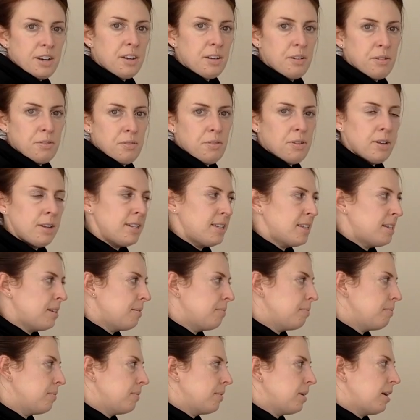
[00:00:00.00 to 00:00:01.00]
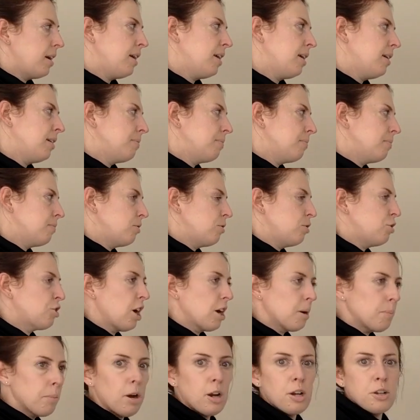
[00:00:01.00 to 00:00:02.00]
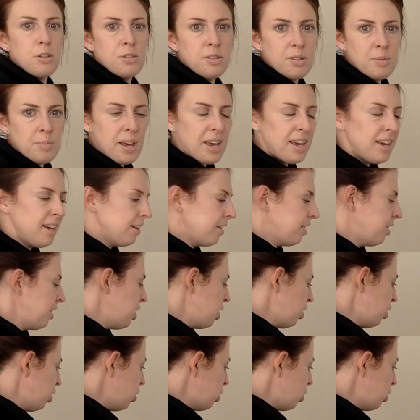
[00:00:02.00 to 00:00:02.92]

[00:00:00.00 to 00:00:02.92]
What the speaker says: of check marks you make,